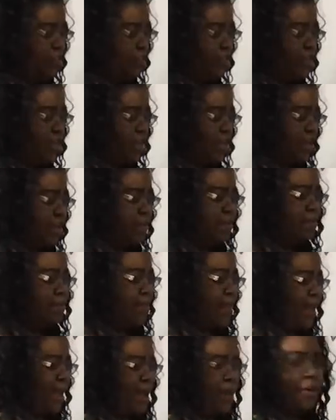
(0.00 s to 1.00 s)
is
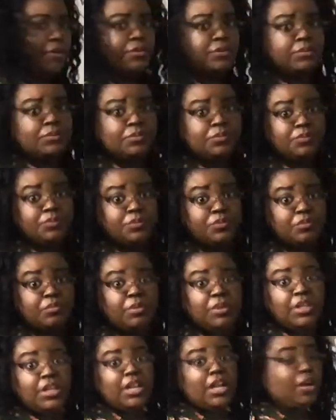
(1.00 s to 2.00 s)
down
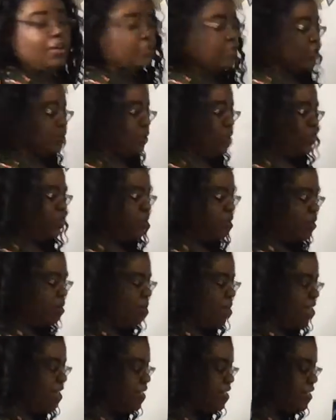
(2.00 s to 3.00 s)
below, so it, you know, it
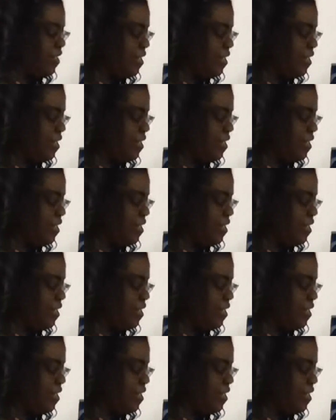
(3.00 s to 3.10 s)
makes